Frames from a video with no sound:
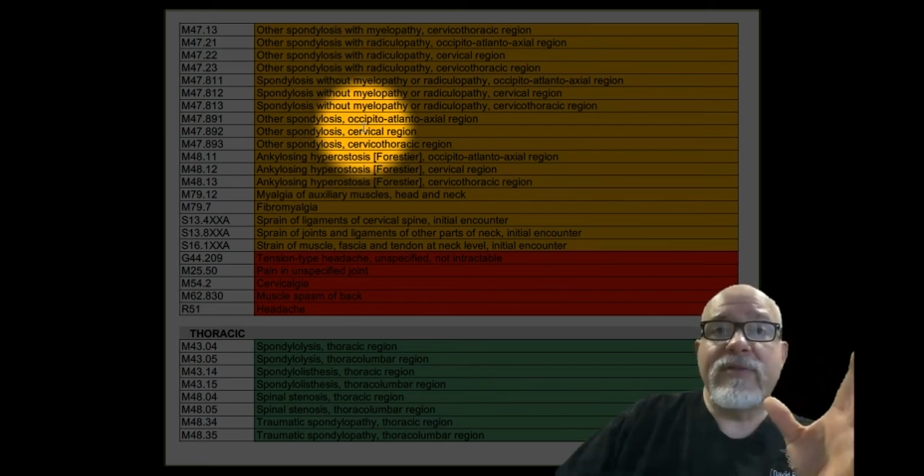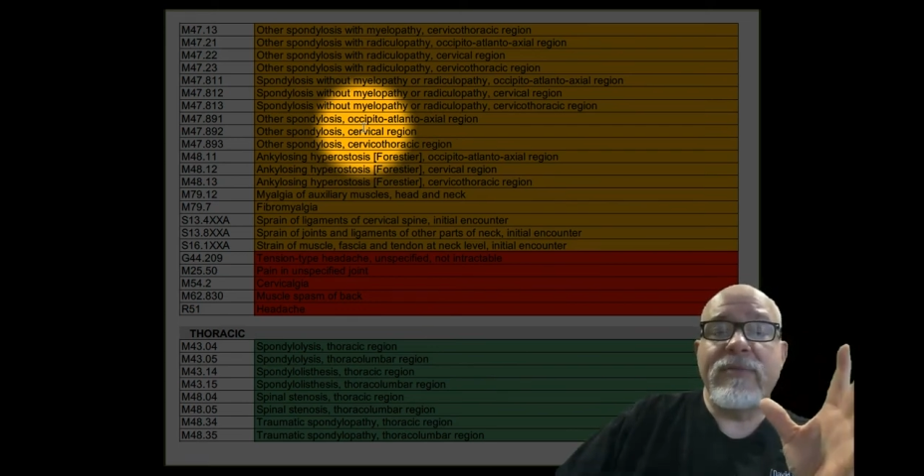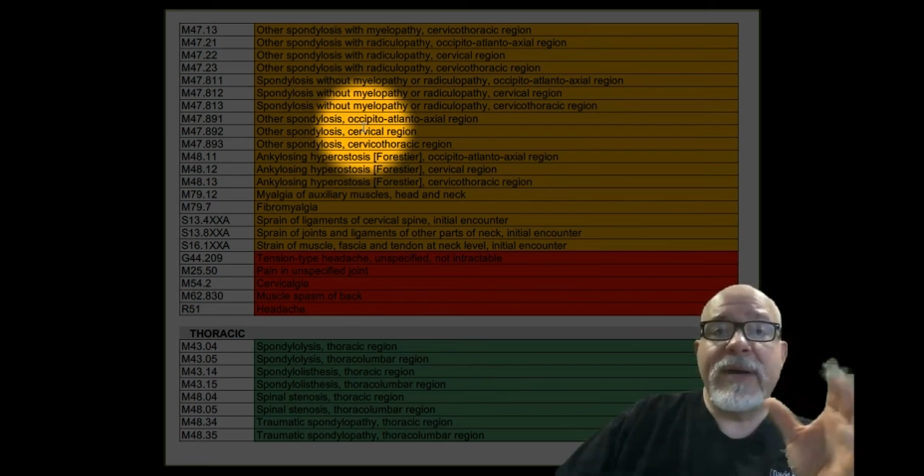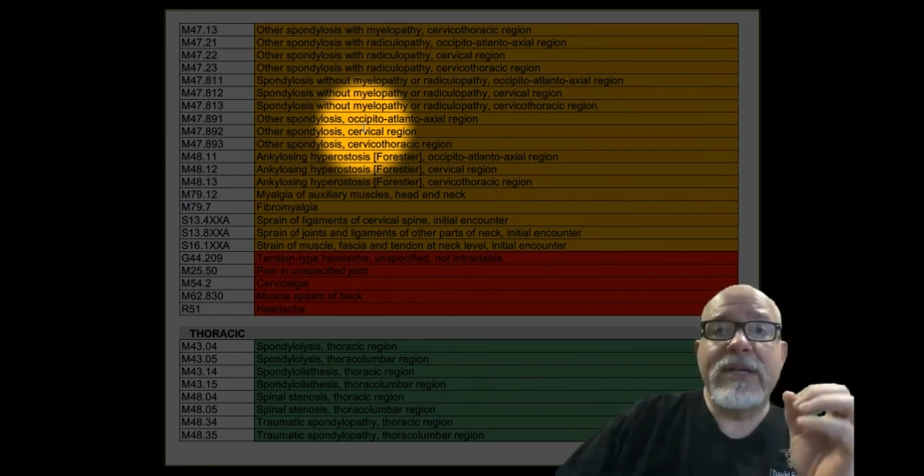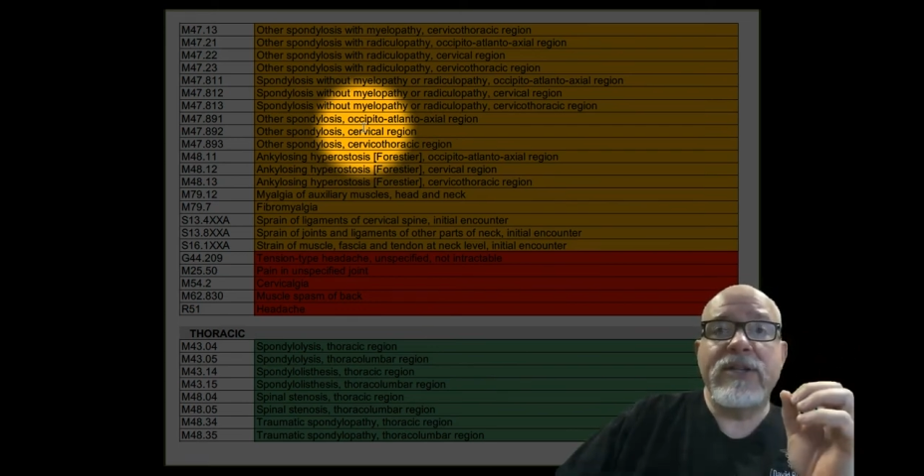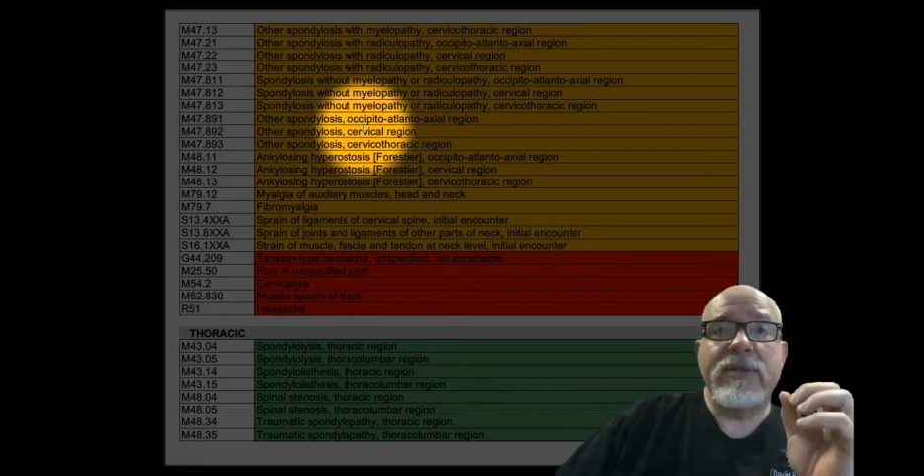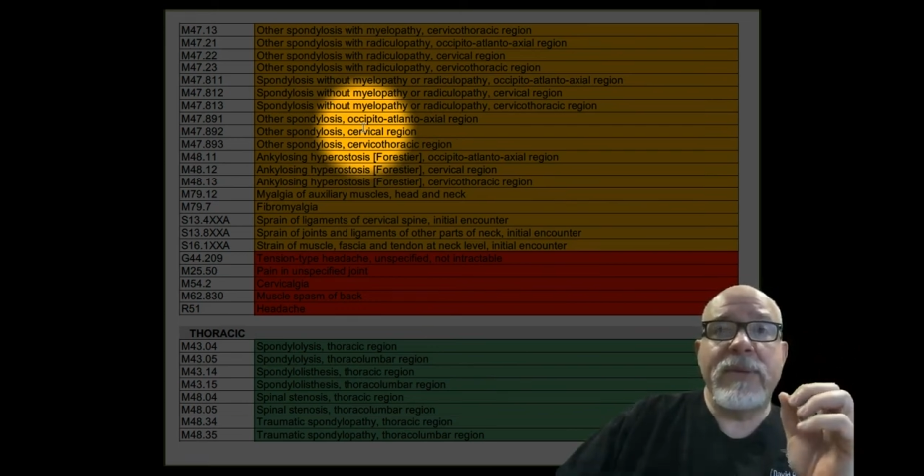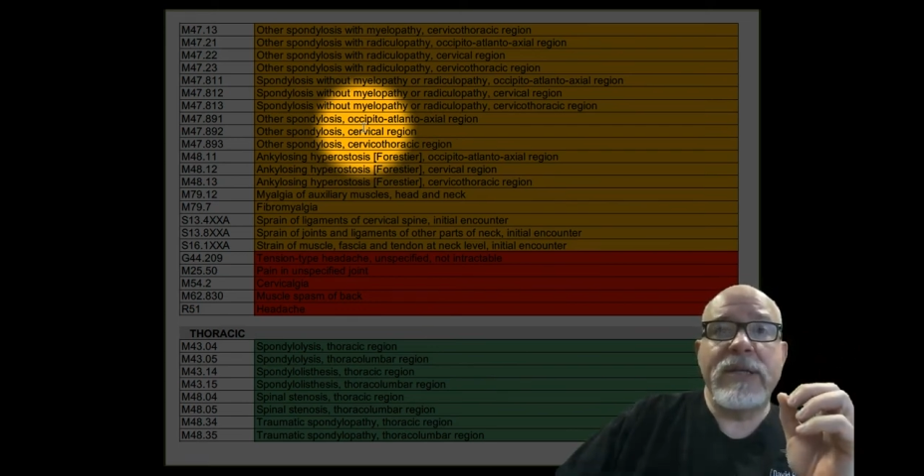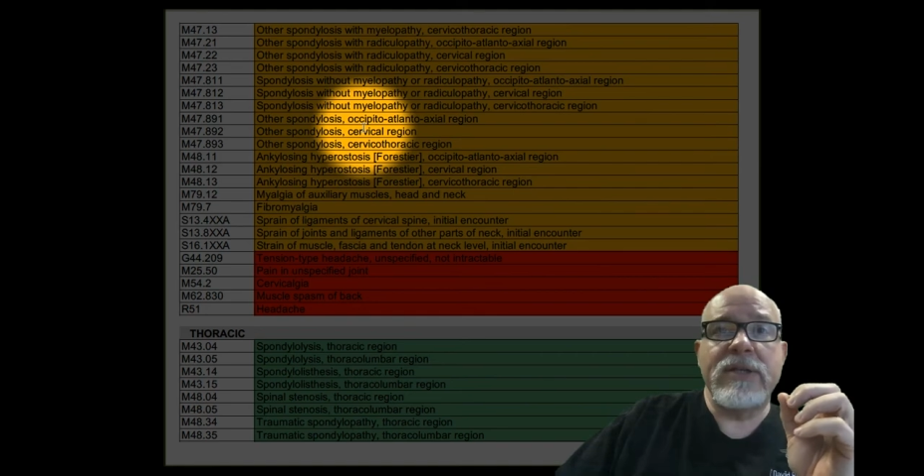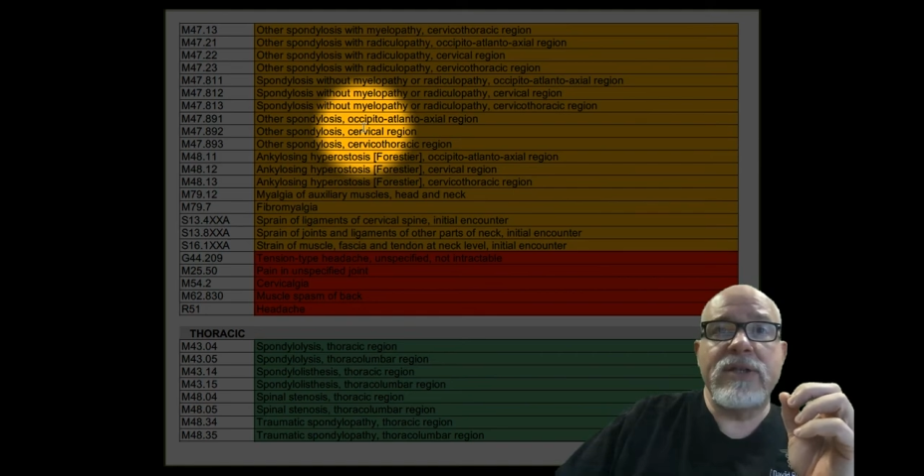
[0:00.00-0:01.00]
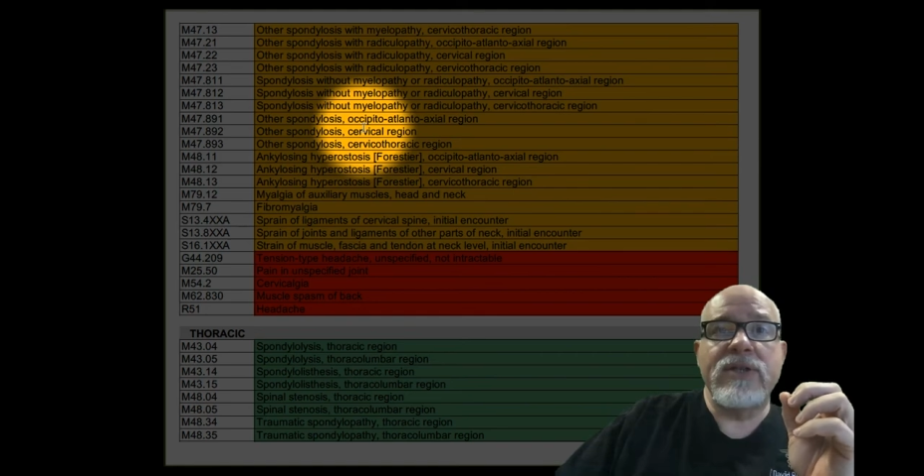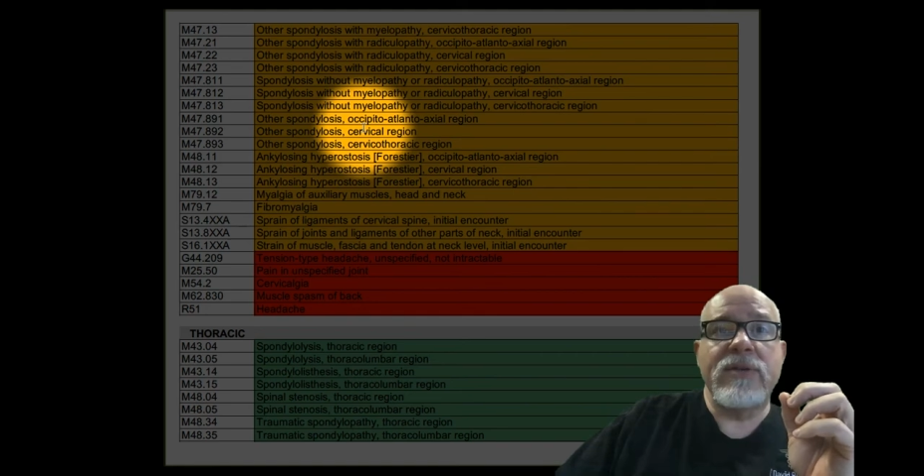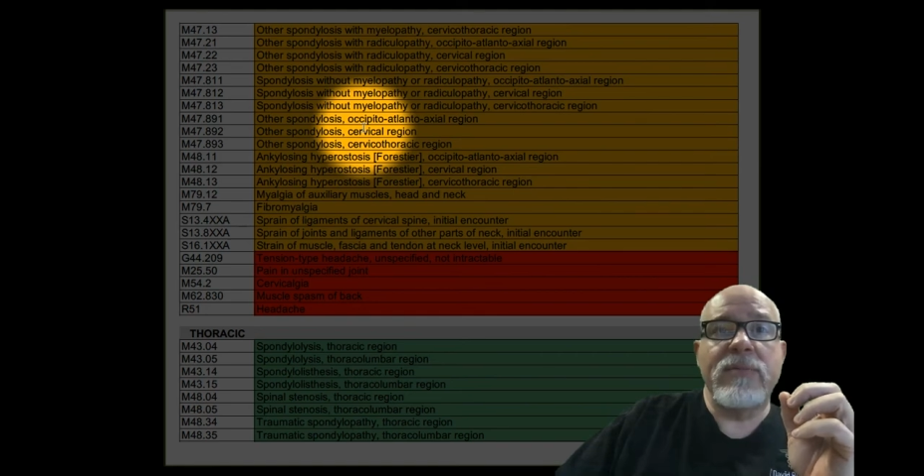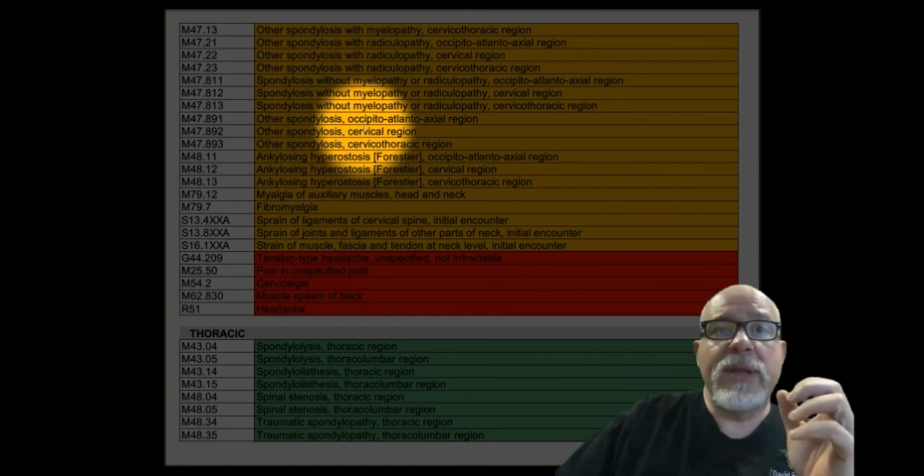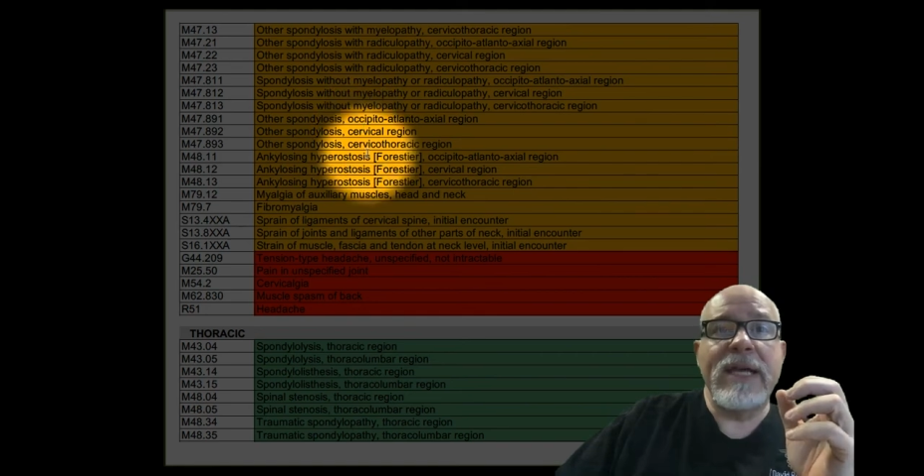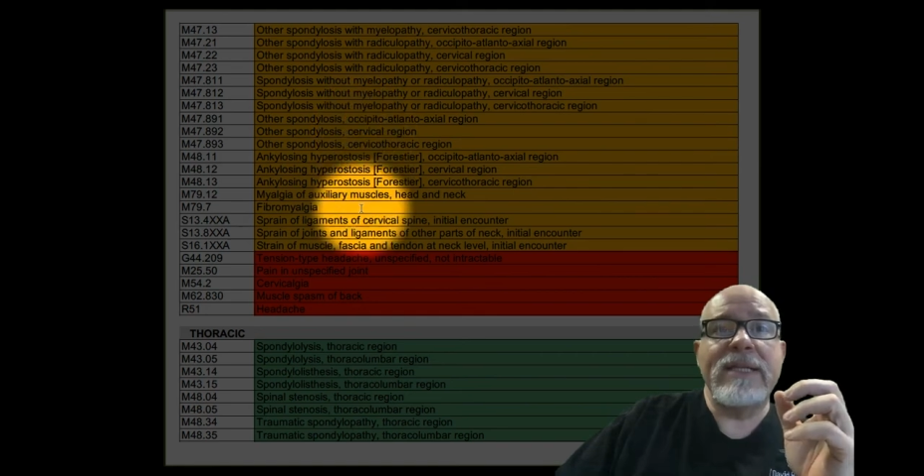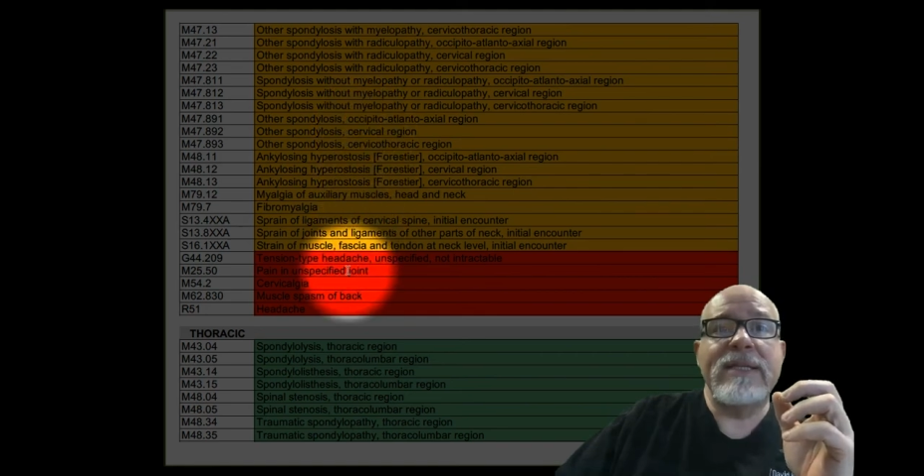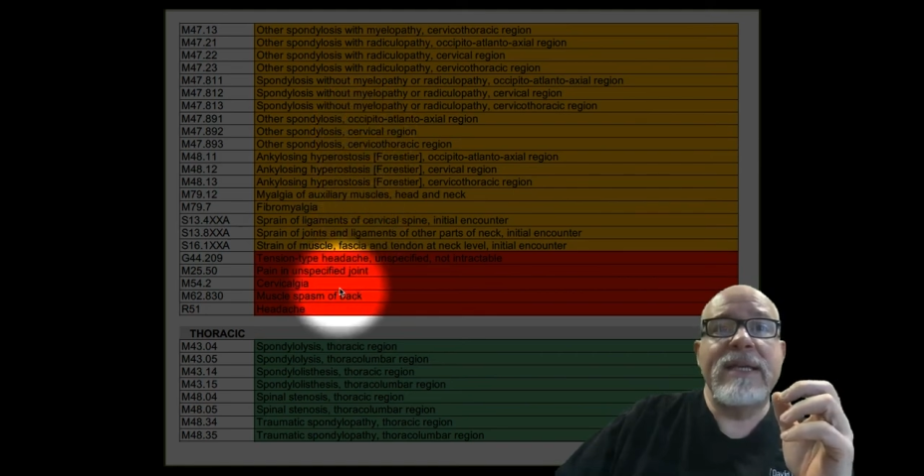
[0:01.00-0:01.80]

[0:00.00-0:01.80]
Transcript: it matches the patient's complaints,